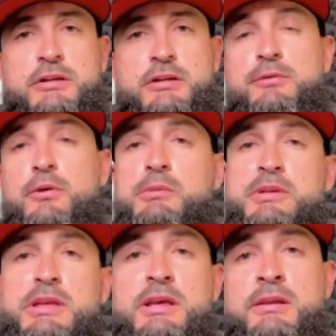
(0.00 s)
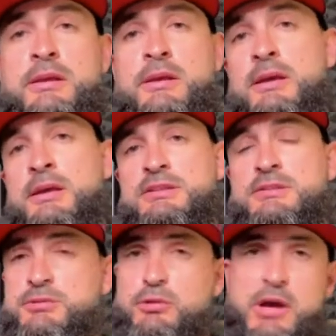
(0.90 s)
Before we begin,
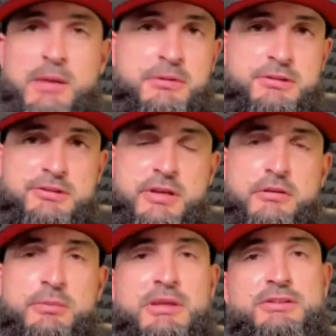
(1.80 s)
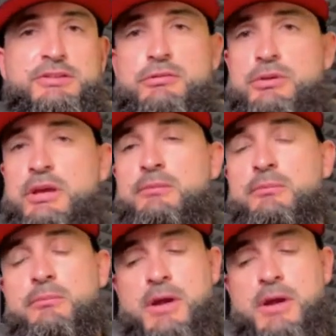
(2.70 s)
subscribe to the channel because you're going to get